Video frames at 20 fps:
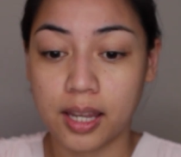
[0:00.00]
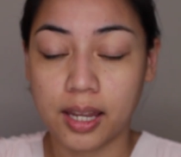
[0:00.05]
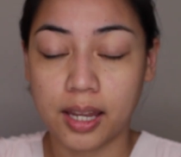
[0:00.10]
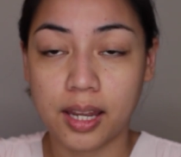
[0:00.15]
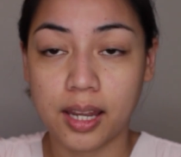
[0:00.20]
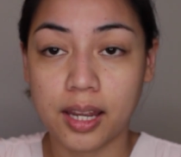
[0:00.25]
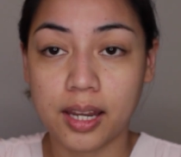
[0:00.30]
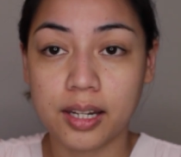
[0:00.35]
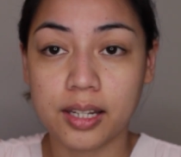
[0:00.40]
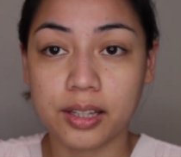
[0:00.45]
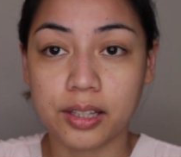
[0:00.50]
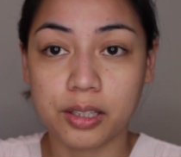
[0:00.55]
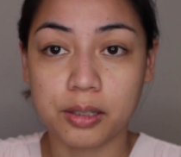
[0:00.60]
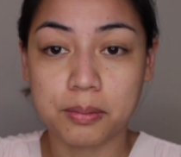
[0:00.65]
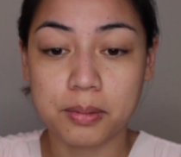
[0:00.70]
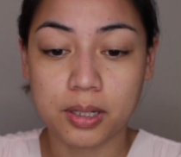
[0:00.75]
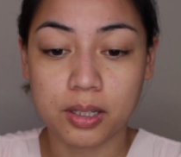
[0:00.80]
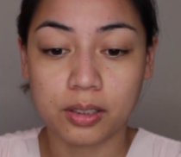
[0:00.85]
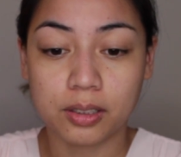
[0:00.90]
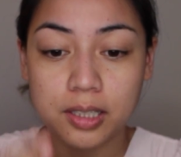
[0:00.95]
and a
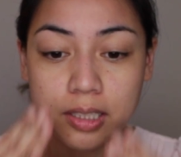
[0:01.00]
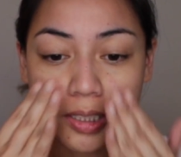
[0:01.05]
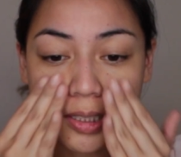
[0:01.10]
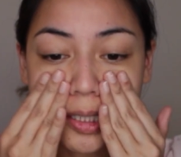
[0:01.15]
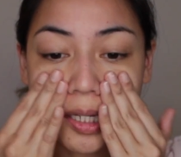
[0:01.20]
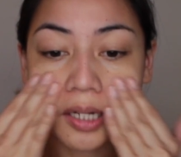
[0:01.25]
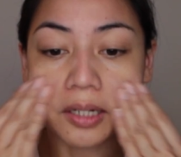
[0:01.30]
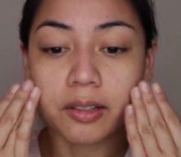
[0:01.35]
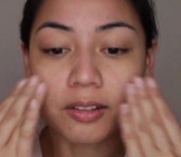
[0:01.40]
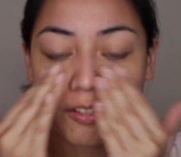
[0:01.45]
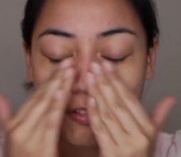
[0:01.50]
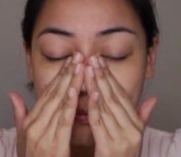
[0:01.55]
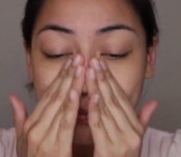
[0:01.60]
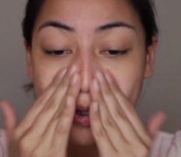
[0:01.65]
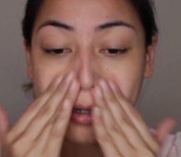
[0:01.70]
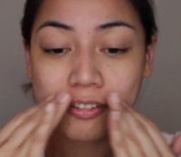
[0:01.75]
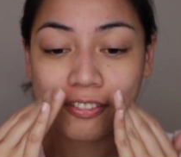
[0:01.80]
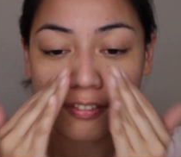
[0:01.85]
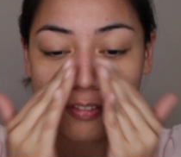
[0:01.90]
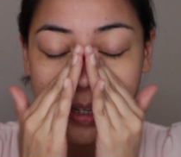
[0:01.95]
little bit on the center of
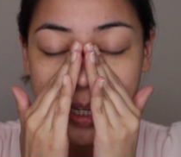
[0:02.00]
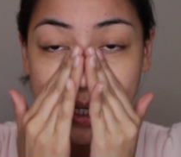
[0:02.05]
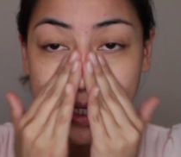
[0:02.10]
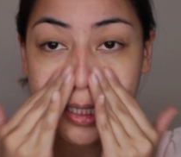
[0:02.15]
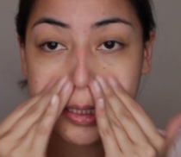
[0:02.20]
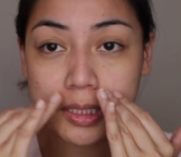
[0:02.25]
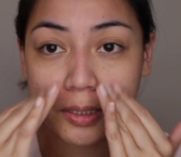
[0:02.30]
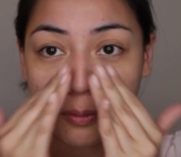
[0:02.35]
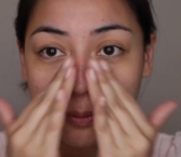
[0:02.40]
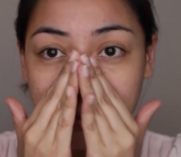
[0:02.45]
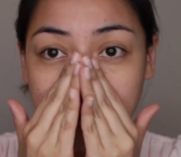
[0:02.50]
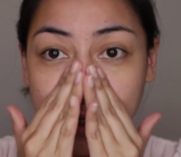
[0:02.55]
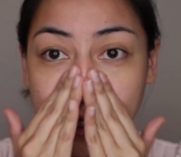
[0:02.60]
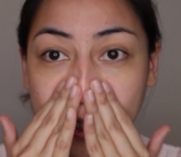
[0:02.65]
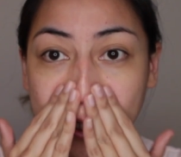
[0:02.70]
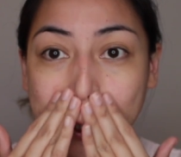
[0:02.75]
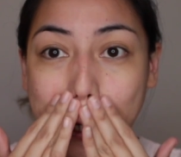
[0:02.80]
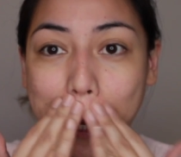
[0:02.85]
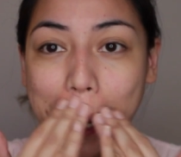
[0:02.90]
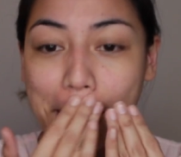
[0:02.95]
my face
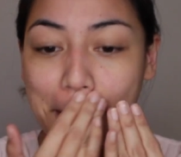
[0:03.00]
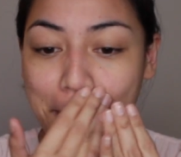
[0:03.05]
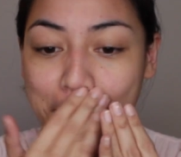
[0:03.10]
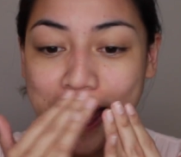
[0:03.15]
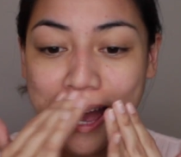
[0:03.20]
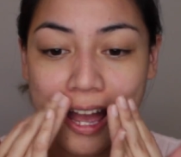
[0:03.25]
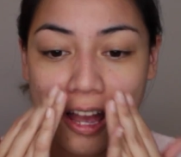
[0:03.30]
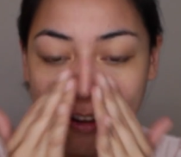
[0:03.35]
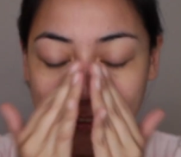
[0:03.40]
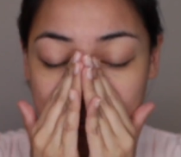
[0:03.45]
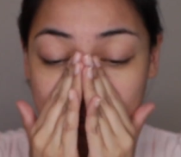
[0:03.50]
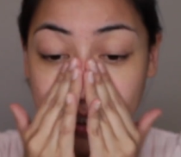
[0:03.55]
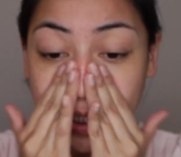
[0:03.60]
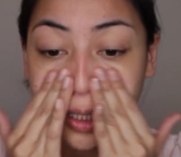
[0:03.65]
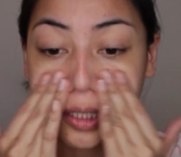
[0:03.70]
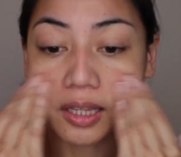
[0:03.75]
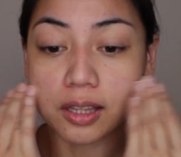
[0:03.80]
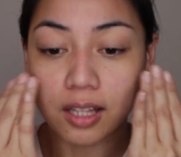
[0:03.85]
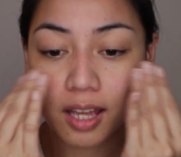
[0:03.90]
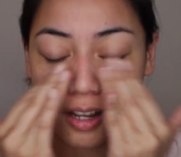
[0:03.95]
where I have
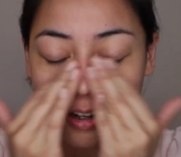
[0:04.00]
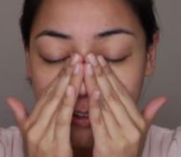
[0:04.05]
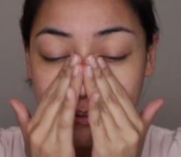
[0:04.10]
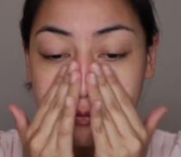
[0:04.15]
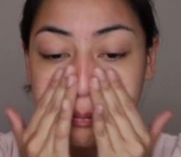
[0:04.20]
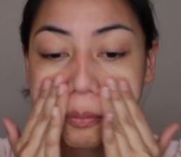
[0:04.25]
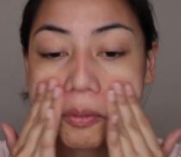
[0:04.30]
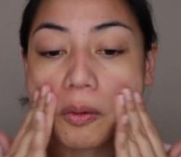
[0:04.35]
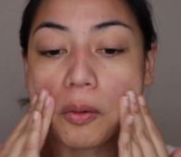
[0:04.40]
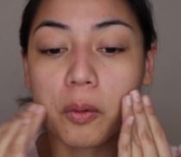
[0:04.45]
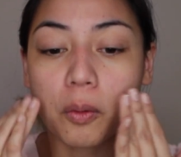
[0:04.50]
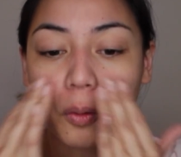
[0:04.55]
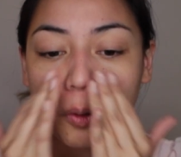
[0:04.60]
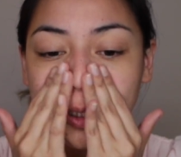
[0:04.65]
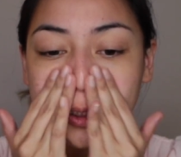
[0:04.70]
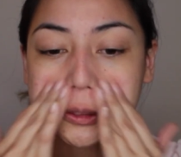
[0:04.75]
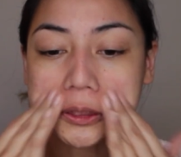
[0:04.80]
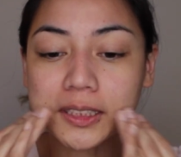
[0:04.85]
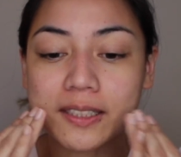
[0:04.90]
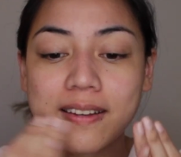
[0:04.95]
a lot of
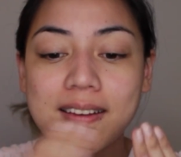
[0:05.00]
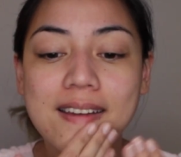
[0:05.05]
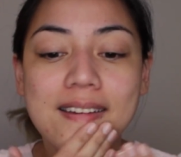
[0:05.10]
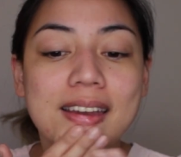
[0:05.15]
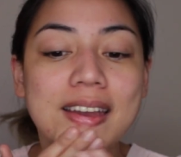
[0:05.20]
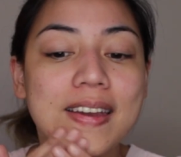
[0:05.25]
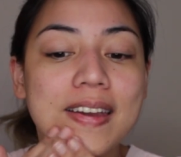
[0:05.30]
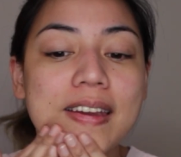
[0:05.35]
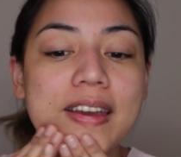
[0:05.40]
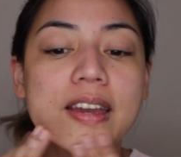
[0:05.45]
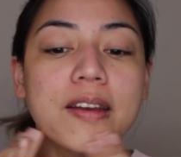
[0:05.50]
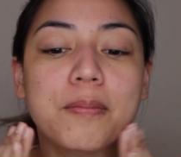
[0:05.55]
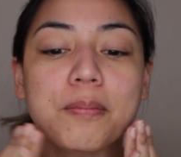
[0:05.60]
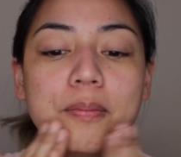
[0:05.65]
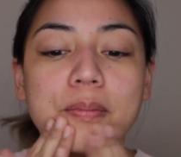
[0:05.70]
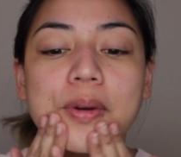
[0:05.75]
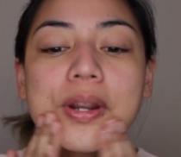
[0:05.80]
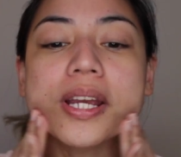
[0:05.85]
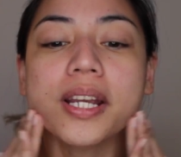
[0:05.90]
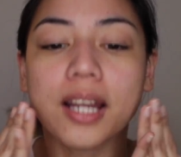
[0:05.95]
pores
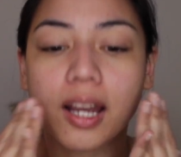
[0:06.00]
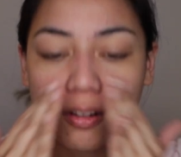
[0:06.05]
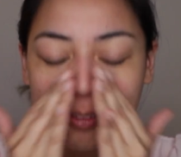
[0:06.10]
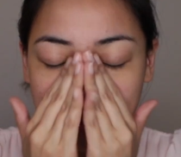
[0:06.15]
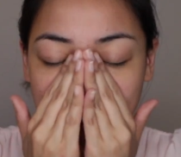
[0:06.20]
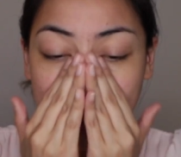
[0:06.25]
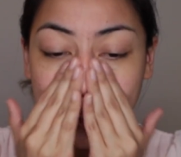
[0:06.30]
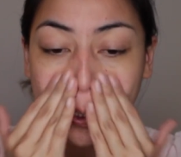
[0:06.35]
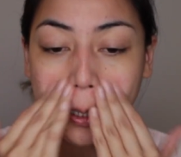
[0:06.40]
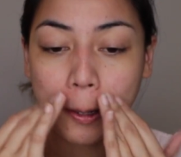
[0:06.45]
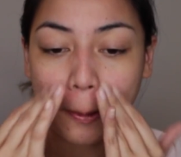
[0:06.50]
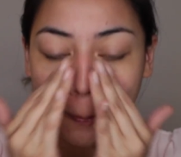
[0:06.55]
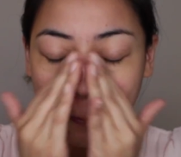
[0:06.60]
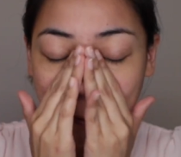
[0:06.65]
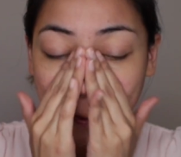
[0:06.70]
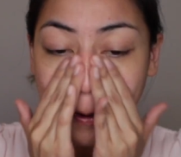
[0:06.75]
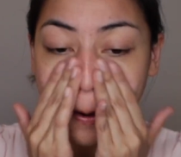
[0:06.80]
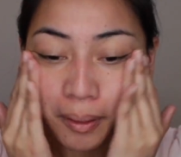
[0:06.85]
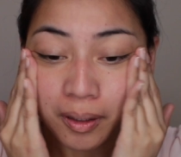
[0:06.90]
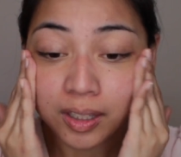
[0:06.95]
and breakup right now.
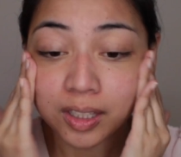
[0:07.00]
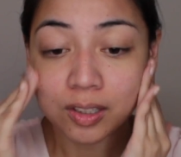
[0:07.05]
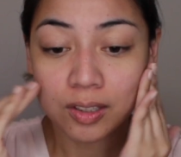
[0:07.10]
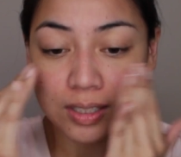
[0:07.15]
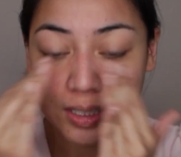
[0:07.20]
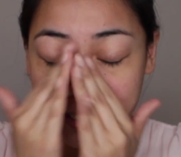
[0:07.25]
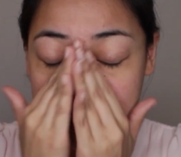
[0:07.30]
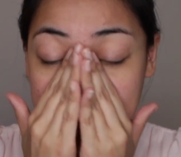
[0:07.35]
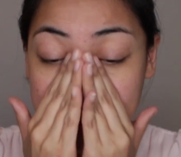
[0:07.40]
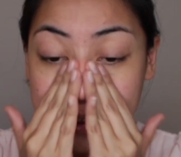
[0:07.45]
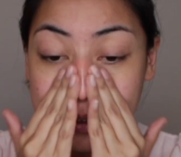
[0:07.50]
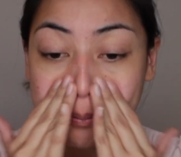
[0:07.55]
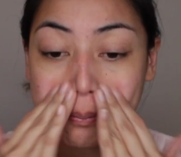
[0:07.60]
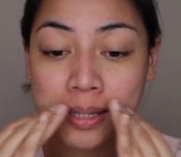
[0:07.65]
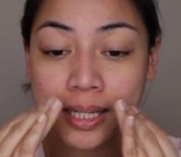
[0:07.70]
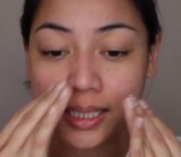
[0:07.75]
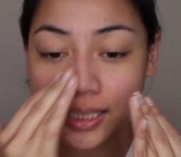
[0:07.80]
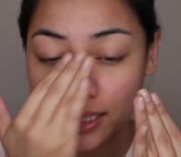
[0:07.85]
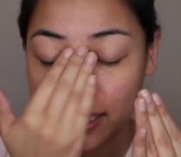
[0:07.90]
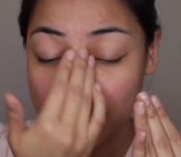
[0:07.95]
You can see
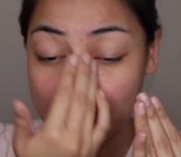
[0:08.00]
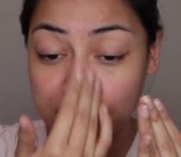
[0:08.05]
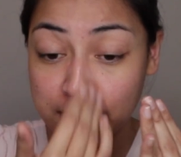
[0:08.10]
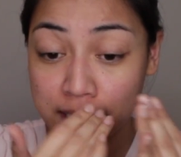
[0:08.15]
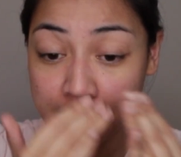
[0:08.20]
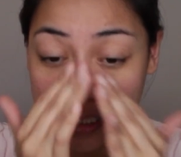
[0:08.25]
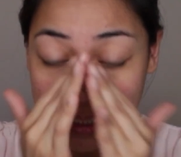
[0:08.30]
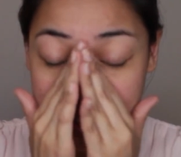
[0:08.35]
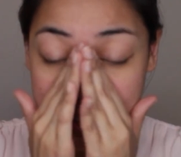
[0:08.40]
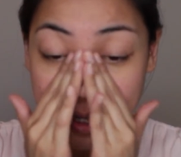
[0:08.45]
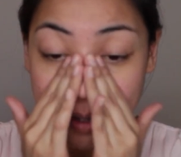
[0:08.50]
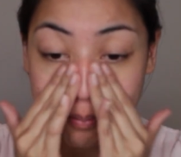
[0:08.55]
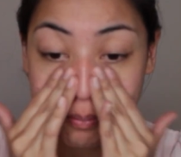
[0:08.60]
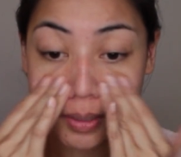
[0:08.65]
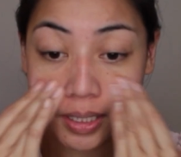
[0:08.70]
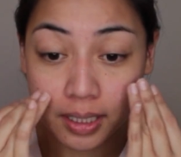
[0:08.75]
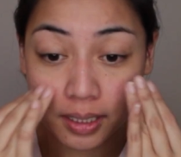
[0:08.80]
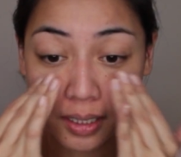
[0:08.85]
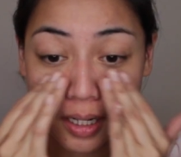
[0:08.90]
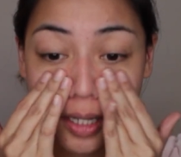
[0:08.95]
my skin is not
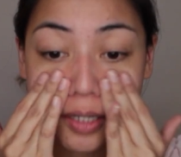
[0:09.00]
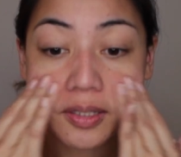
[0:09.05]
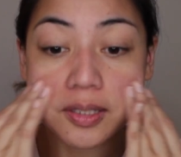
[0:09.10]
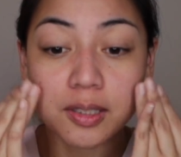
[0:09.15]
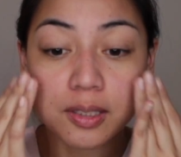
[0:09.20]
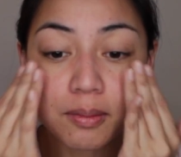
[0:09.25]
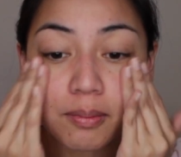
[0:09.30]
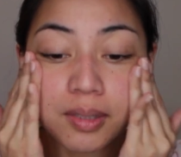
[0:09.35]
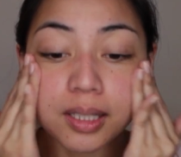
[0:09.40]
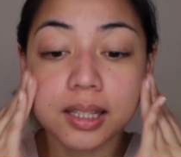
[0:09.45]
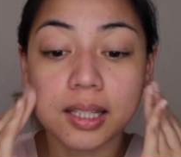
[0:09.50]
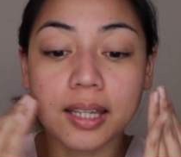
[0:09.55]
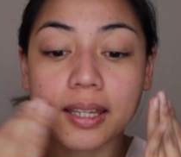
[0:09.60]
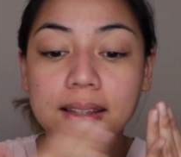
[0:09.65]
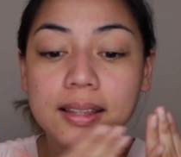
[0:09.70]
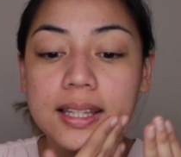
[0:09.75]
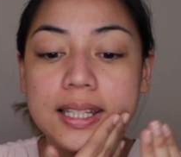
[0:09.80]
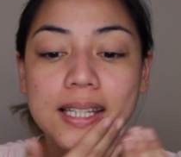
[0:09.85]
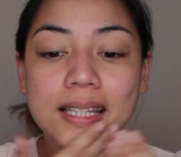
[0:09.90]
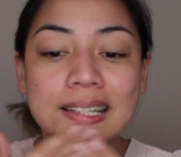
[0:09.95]
being nice to me
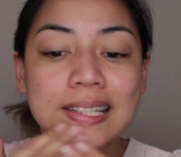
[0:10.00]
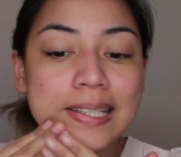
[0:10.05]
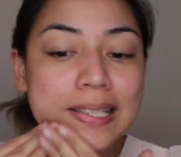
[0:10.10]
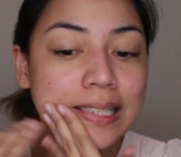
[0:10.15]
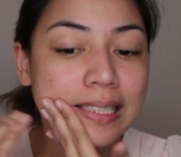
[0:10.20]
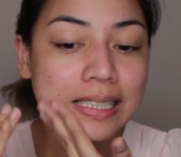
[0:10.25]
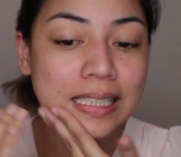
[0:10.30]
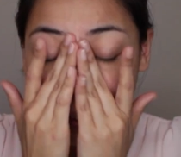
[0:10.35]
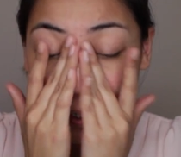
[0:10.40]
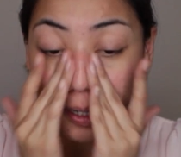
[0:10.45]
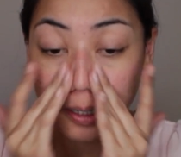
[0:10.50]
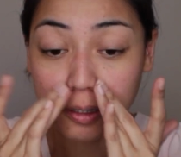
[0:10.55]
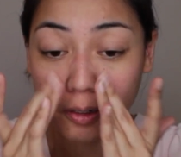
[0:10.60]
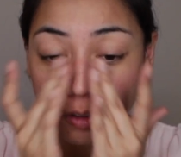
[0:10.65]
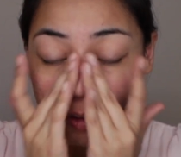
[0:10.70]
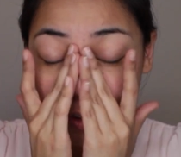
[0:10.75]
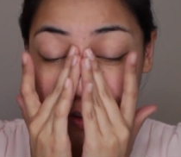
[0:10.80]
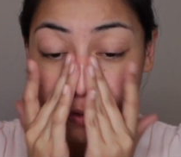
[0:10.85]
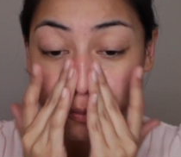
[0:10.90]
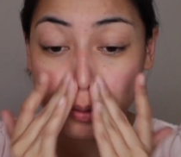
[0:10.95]
lately. I
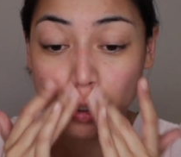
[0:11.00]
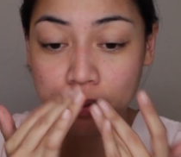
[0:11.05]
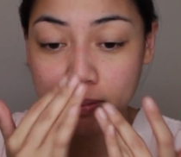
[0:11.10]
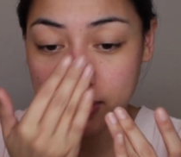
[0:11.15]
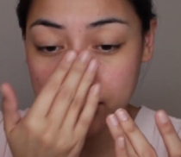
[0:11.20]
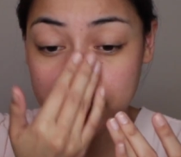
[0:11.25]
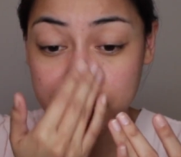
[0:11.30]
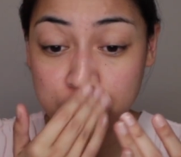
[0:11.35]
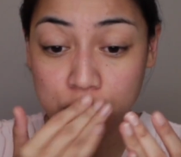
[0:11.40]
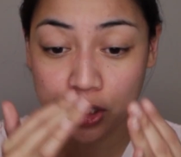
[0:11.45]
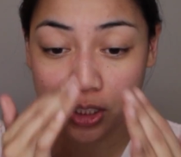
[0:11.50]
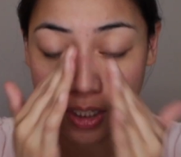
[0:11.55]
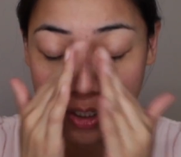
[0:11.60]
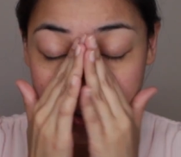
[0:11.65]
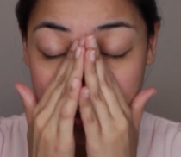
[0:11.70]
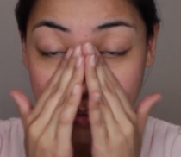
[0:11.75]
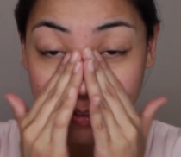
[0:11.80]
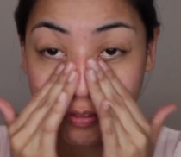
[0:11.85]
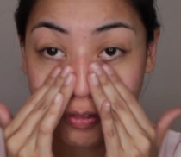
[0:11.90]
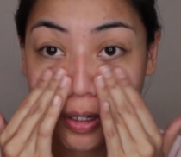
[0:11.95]
don't know, maybe it's a
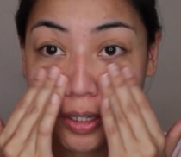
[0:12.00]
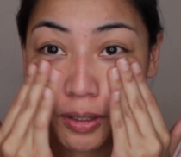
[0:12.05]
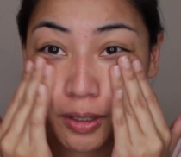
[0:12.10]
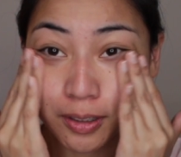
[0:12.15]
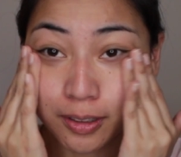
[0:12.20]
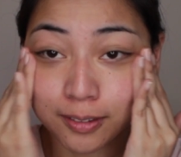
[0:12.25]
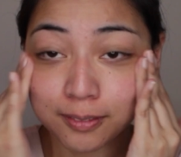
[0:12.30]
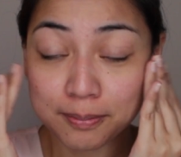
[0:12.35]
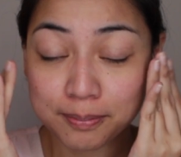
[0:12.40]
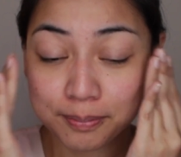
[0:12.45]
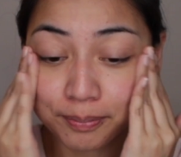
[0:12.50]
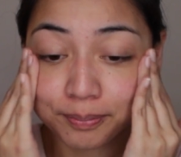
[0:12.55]
change of weather.